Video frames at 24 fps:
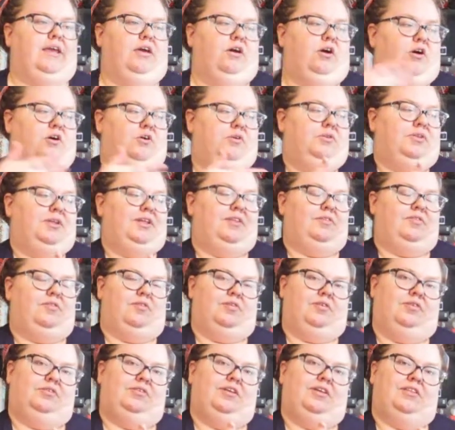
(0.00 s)
all these
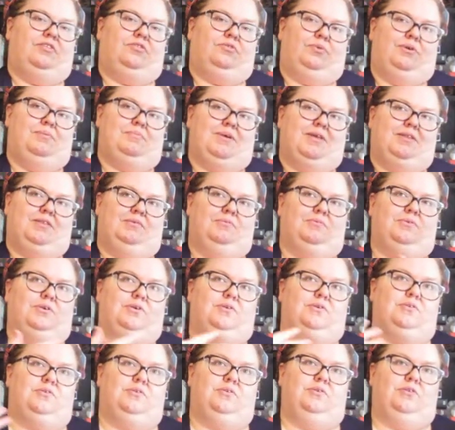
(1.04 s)
three Muslim
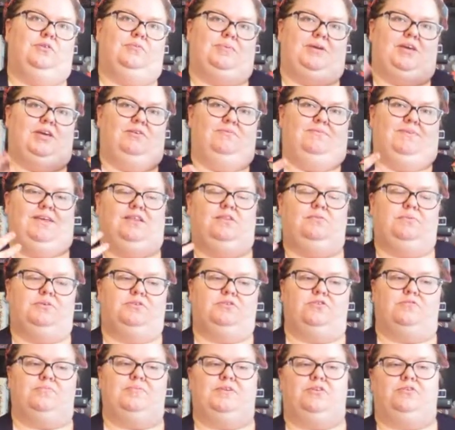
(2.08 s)
girls who the POV
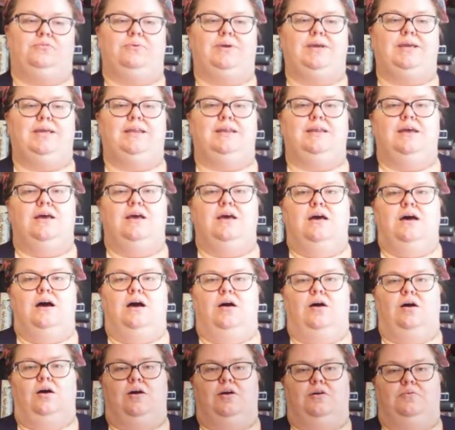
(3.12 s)
switches between,
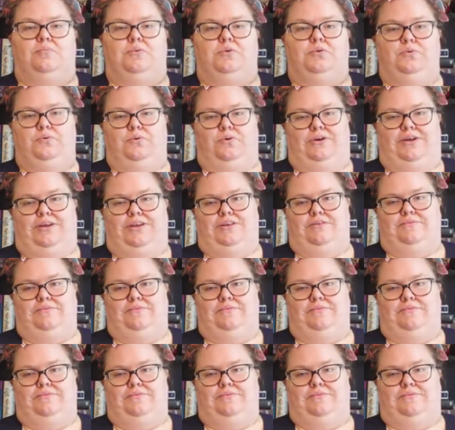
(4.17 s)
who are in